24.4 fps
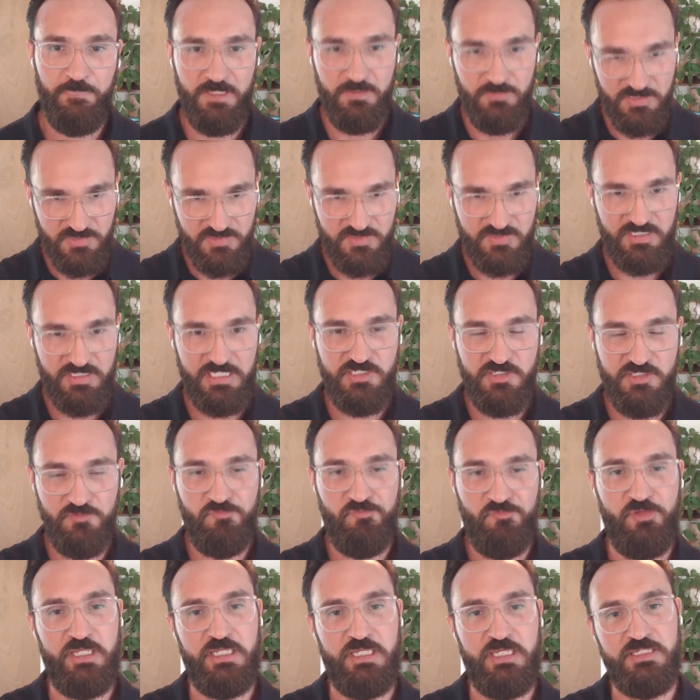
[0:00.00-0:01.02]
in this stage
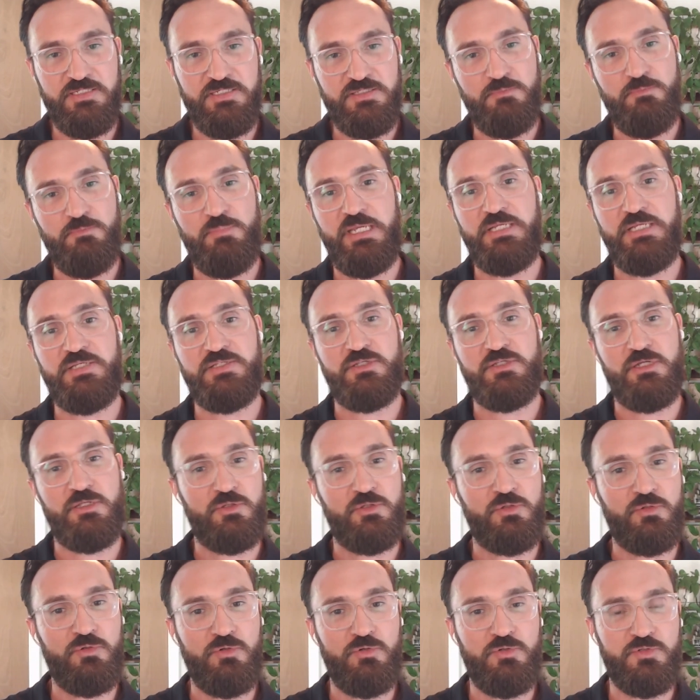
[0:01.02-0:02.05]
and phase and based on
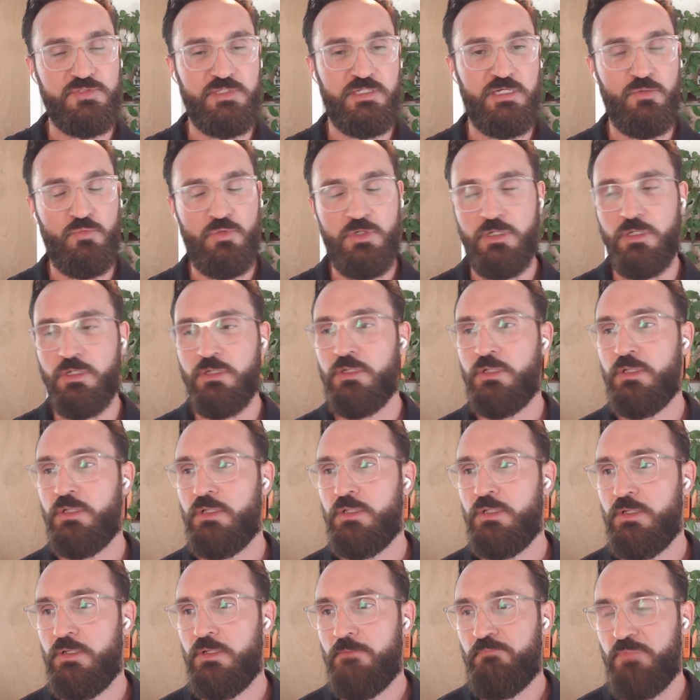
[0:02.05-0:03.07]
the goals that I want?
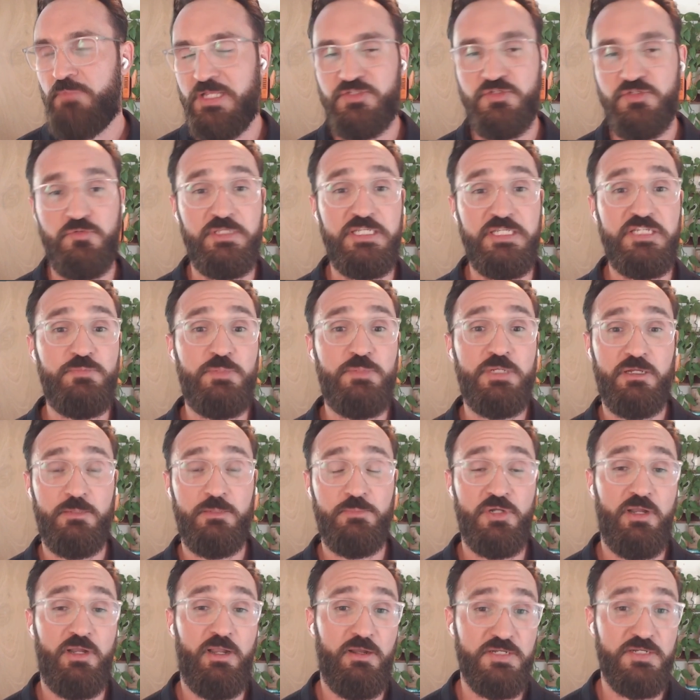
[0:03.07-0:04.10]
And so these become
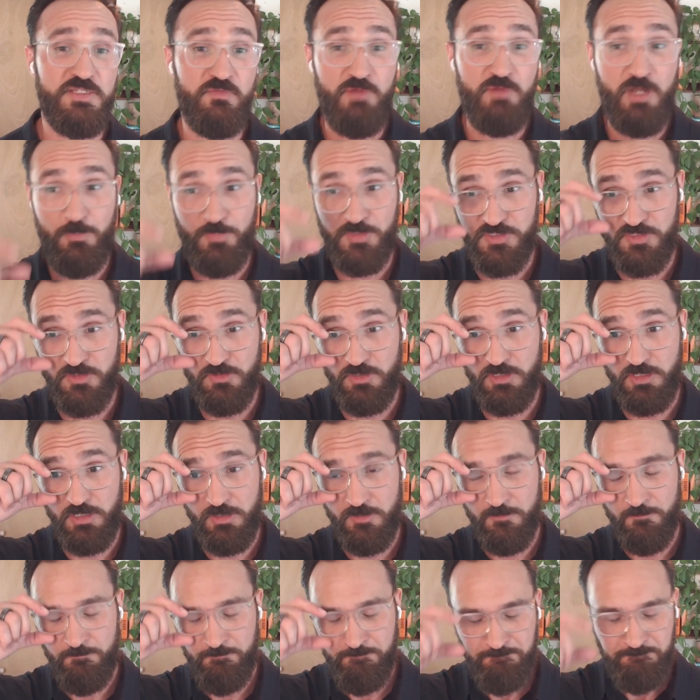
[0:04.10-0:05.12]
your areas of
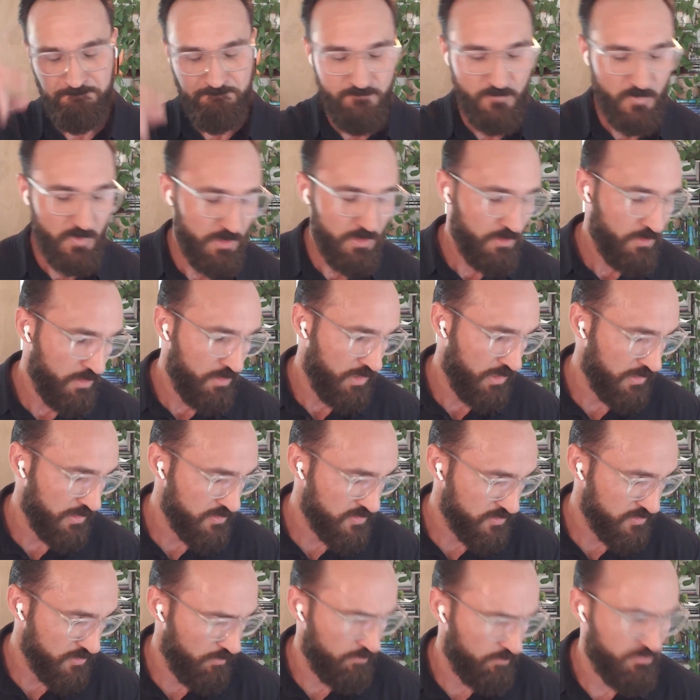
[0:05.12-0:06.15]
opportunity. And
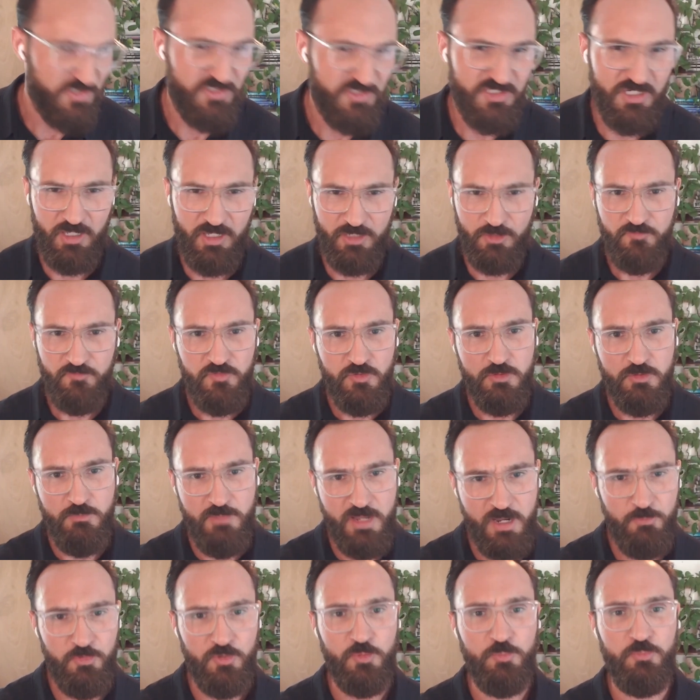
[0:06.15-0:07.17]
so, Michelle, I don't know if you
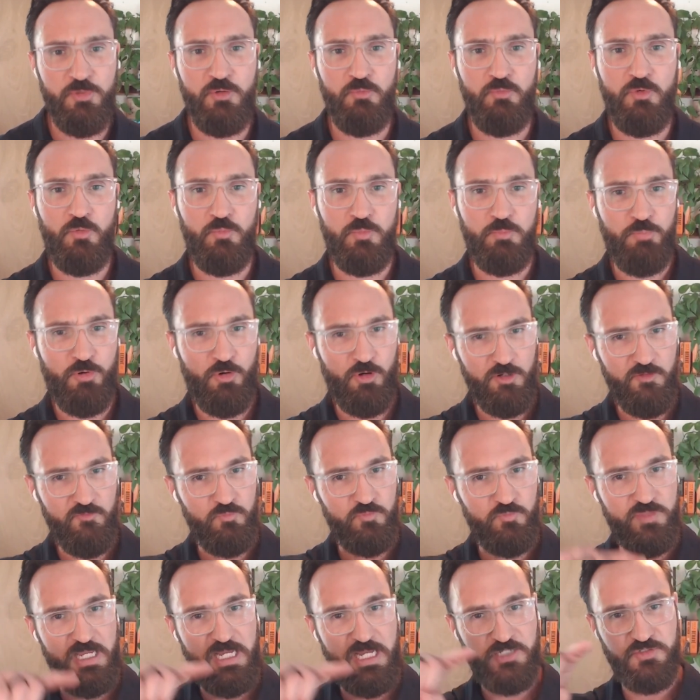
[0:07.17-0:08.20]
remember, but what part
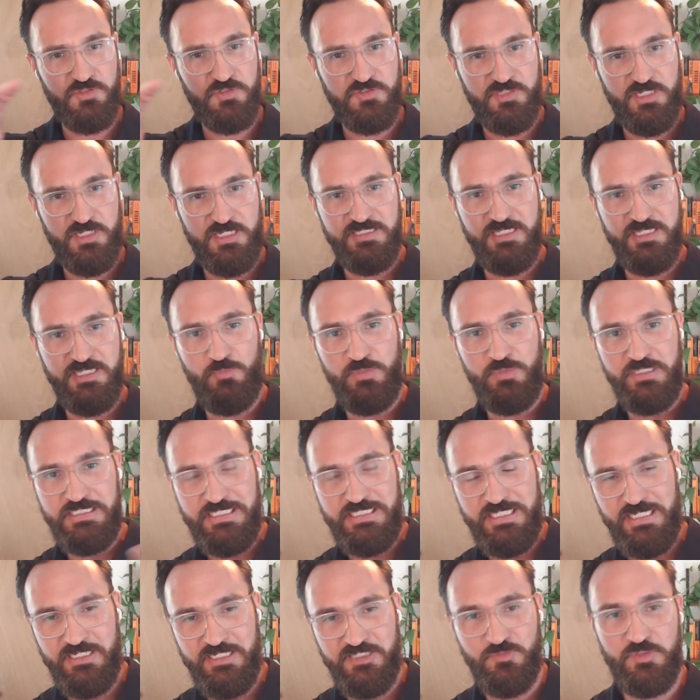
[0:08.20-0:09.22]
of the exercise that we
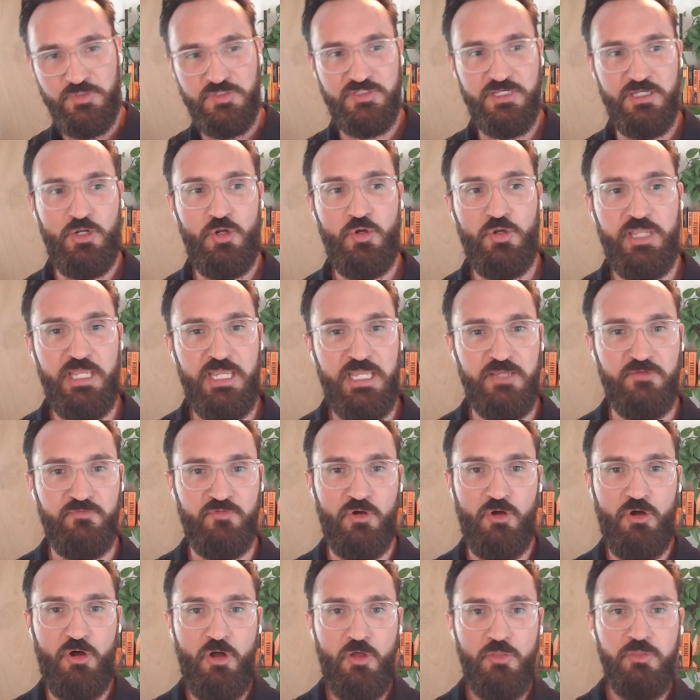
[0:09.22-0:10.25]
did is we said, okay, of
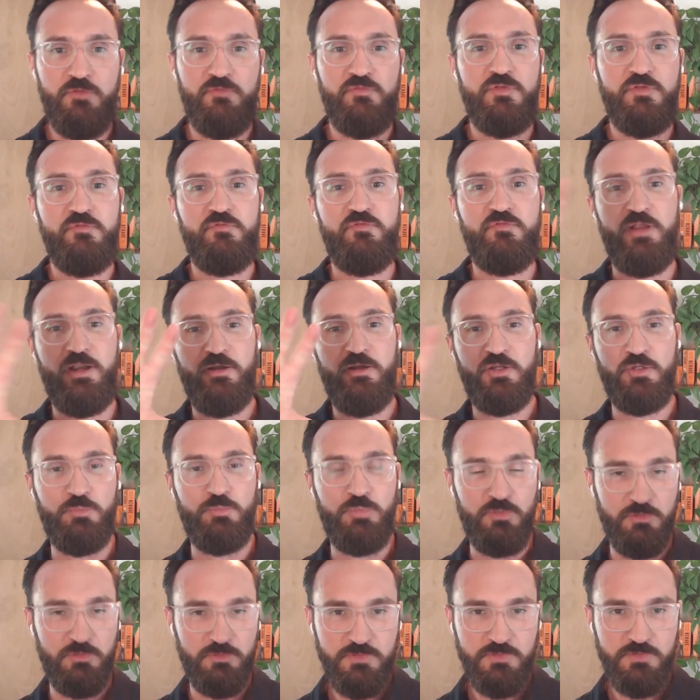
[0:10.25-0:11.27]
all of the
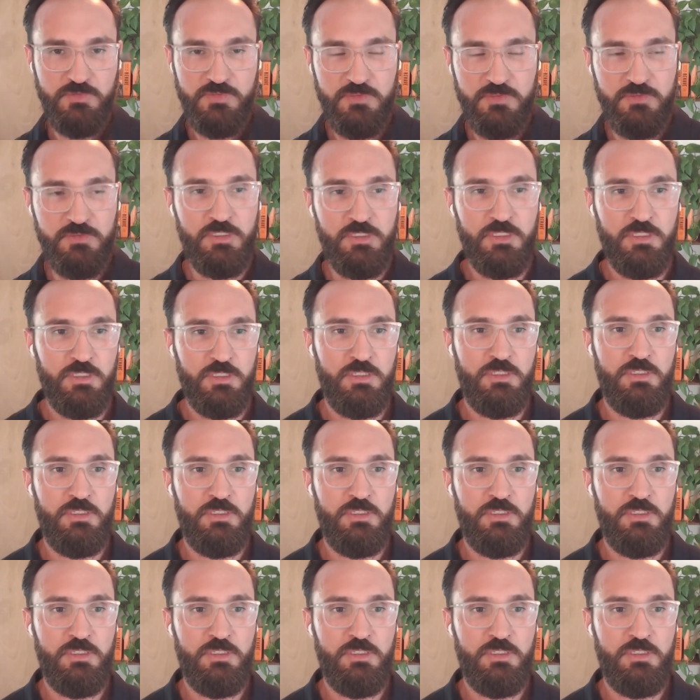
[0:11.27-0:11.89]
variables,